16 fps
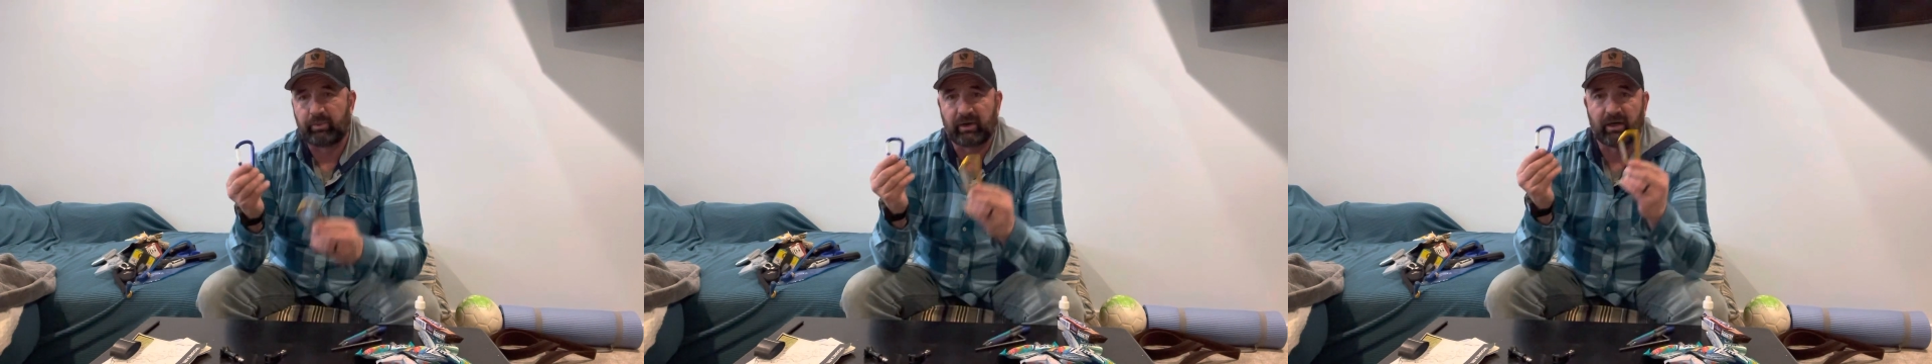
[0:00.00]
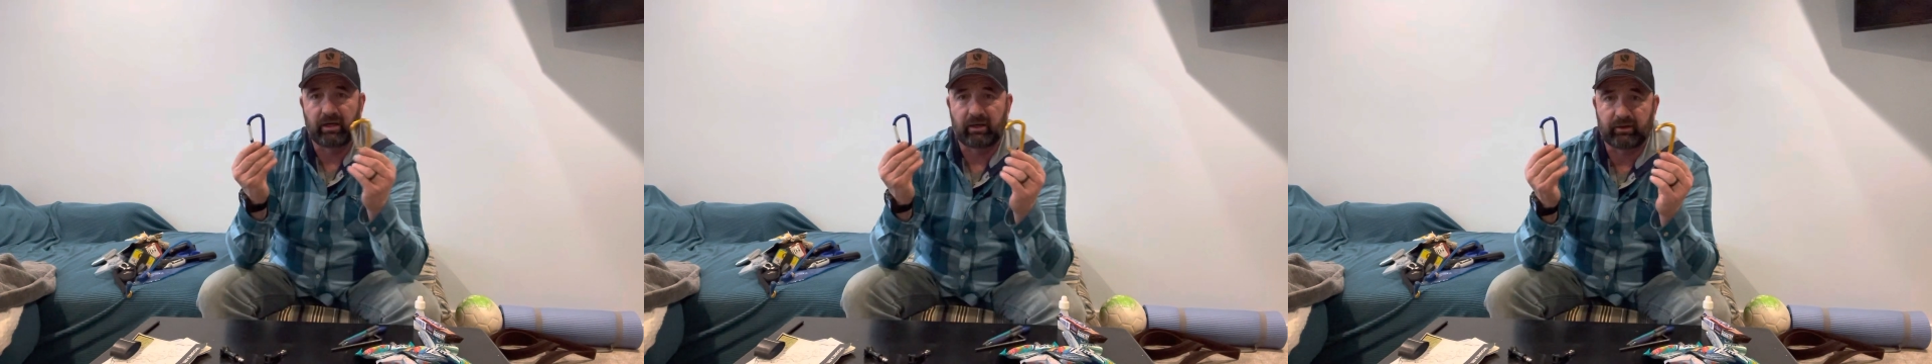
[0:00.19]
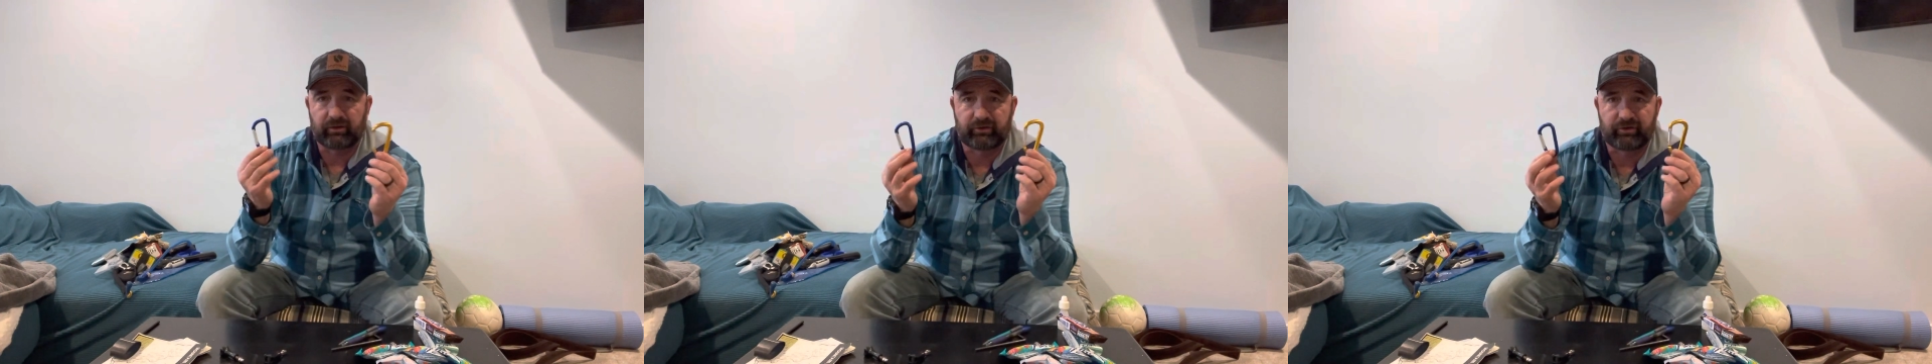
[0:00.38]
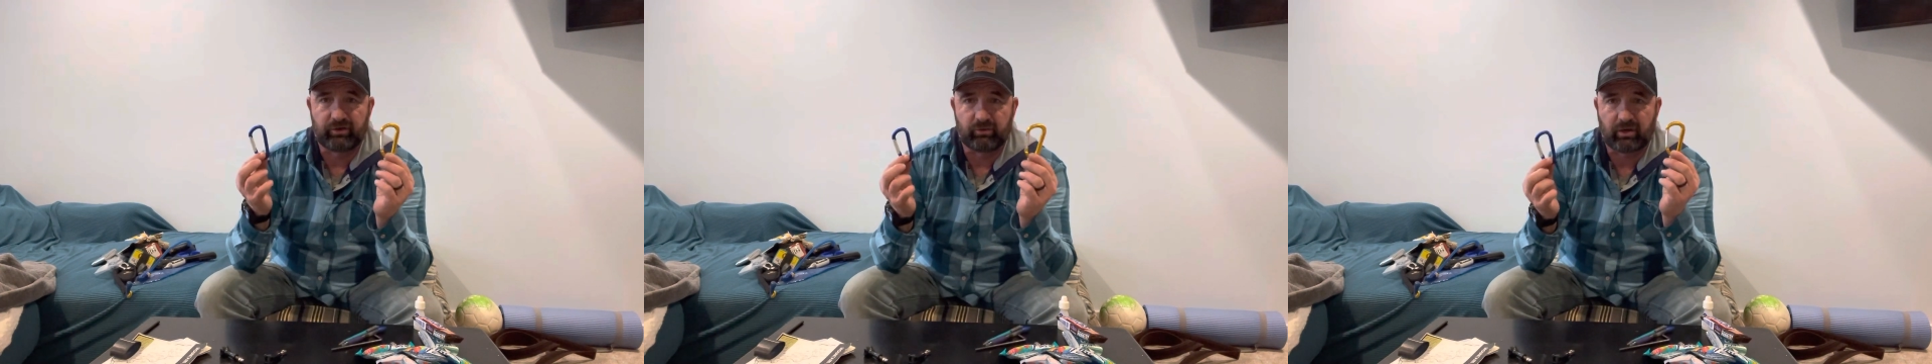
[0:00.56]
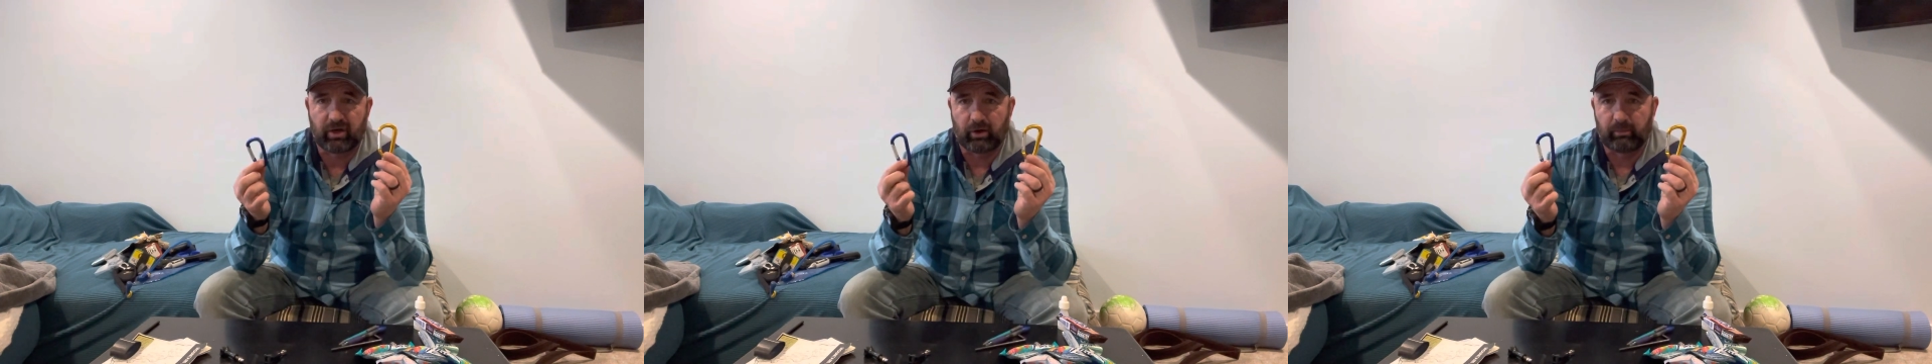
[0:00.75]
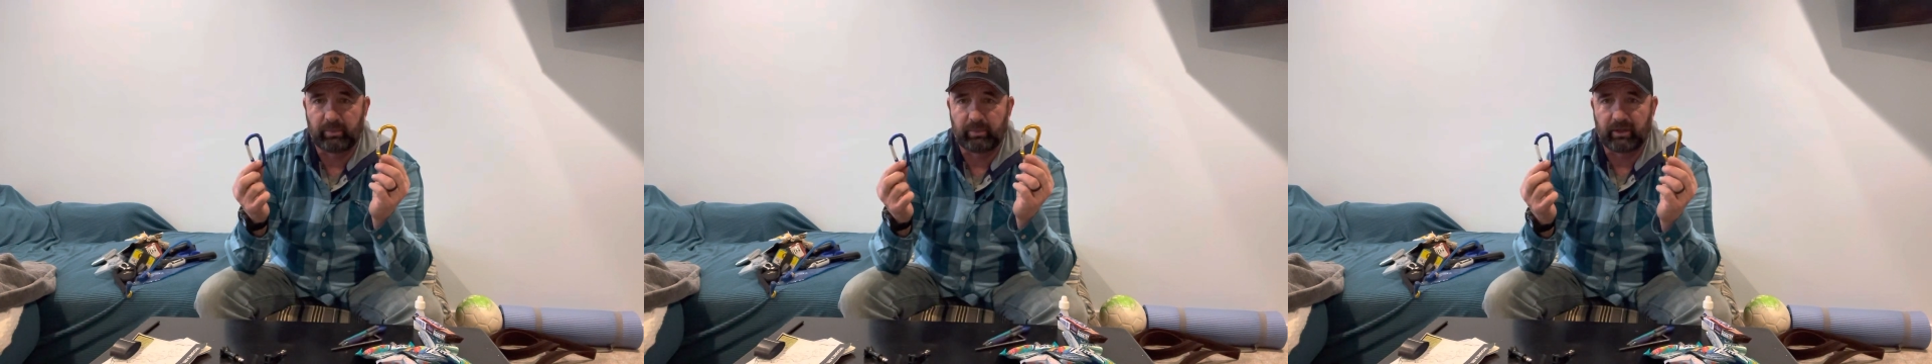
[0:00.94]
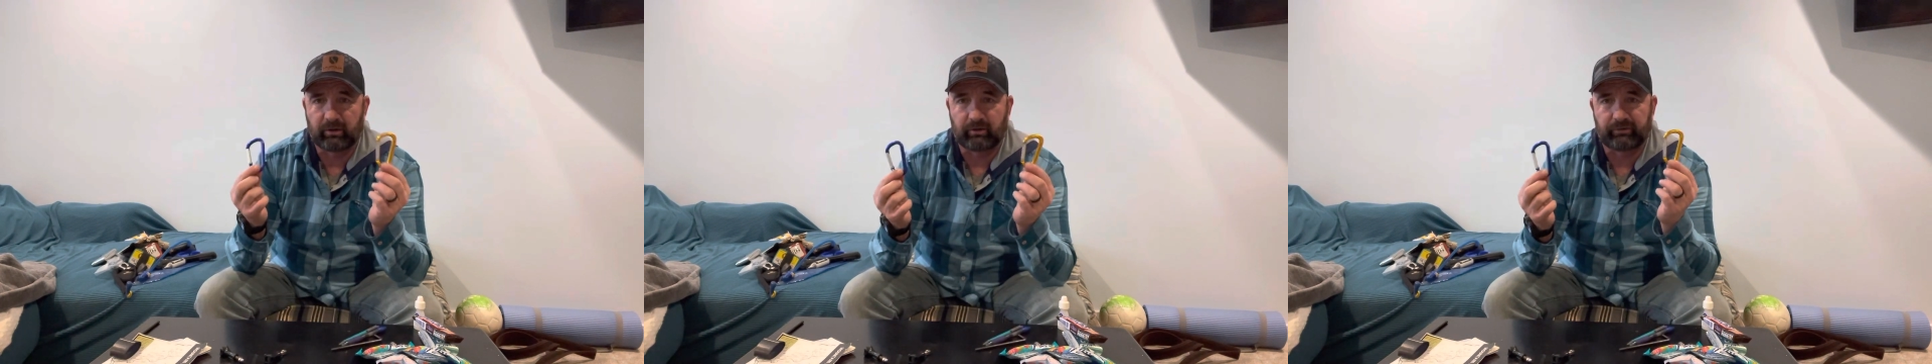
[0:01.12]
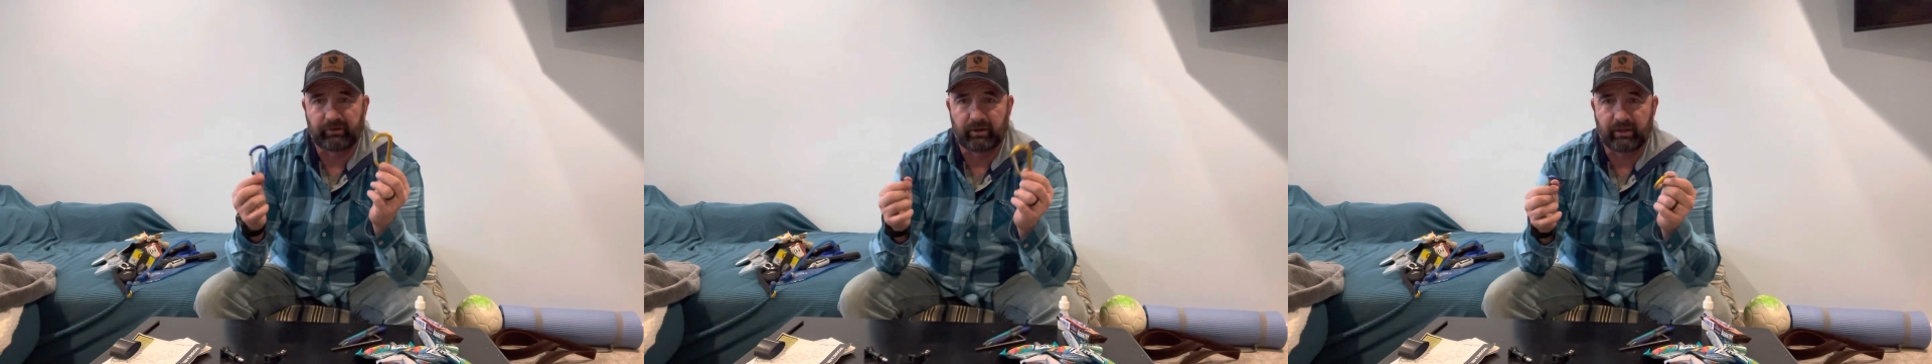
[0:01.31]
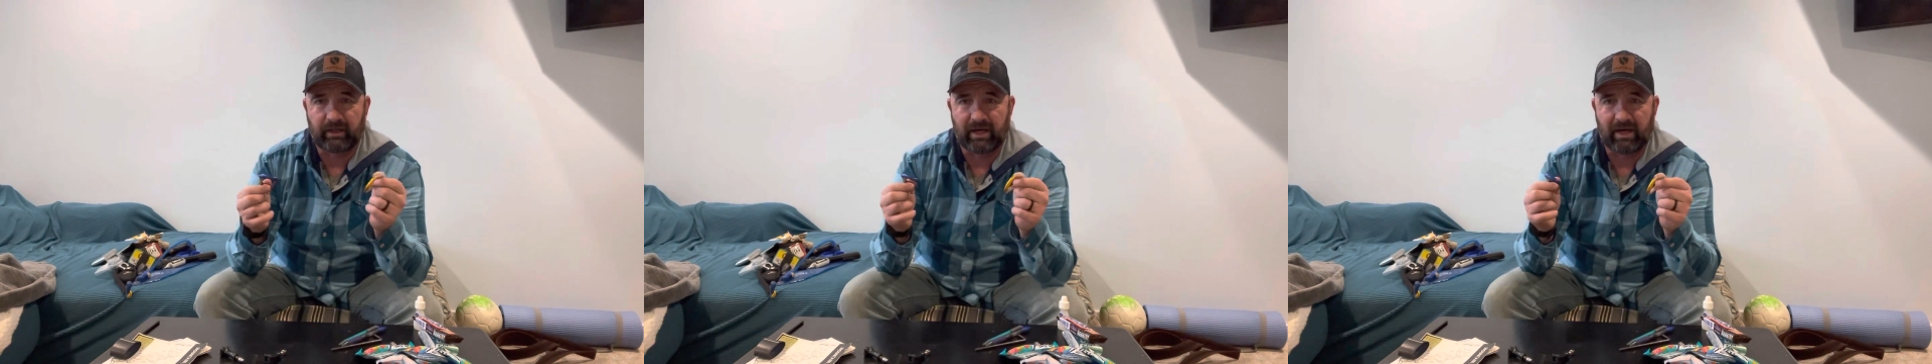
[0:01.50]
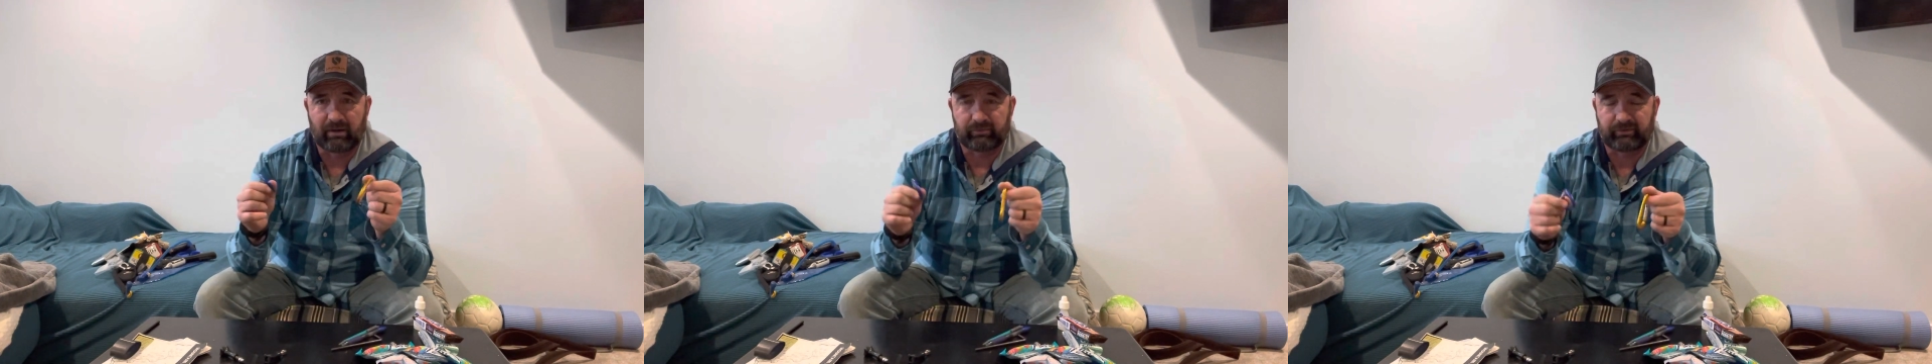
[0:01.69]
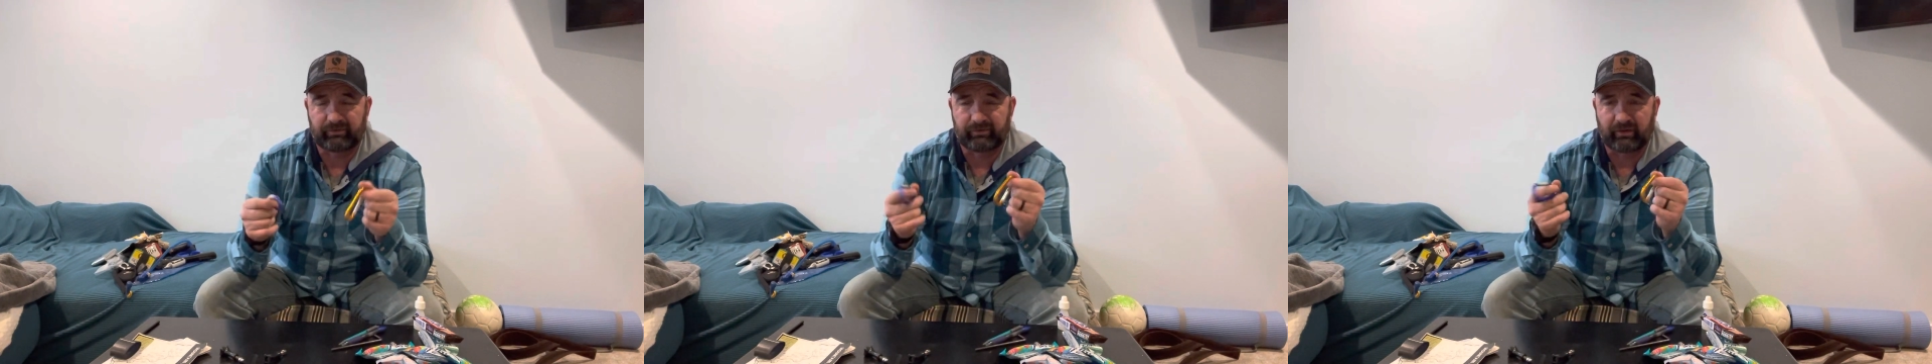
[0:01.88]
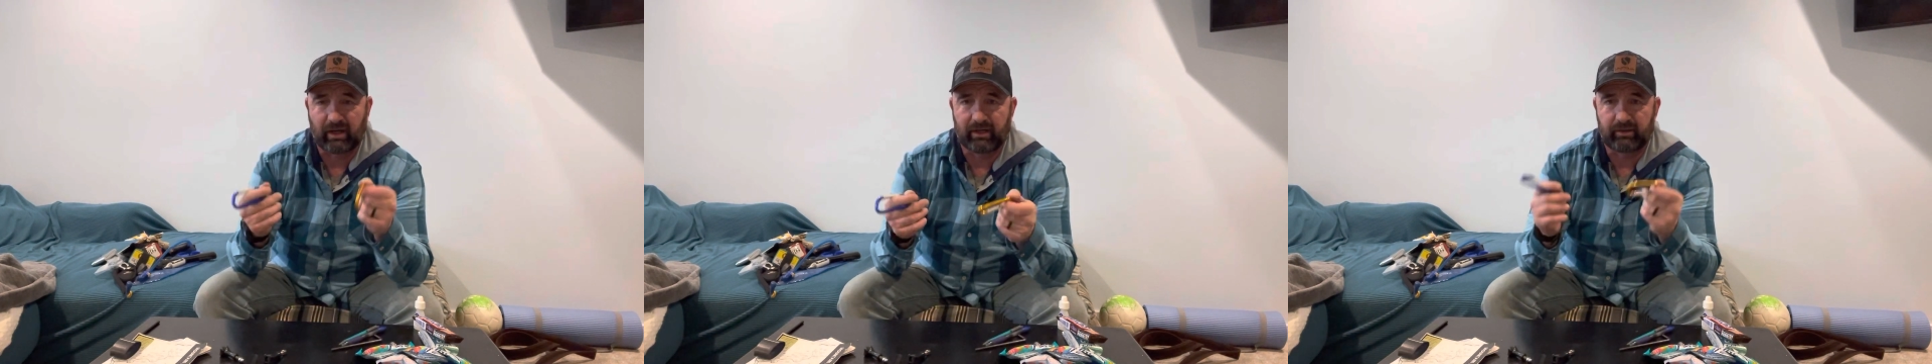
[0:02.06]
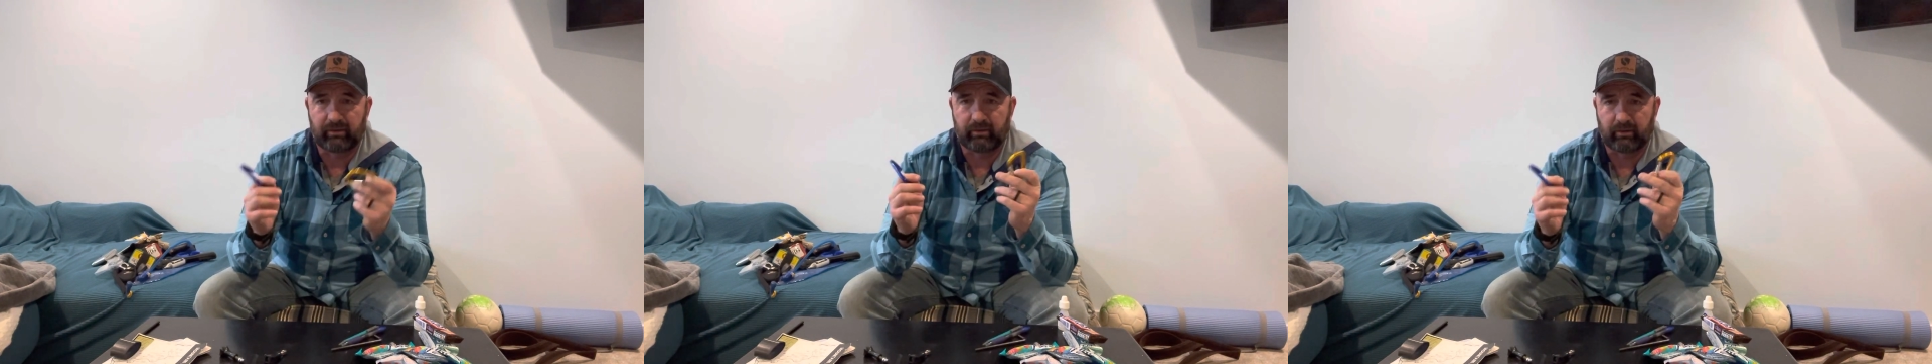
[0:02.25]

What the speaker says: carabiners on the outside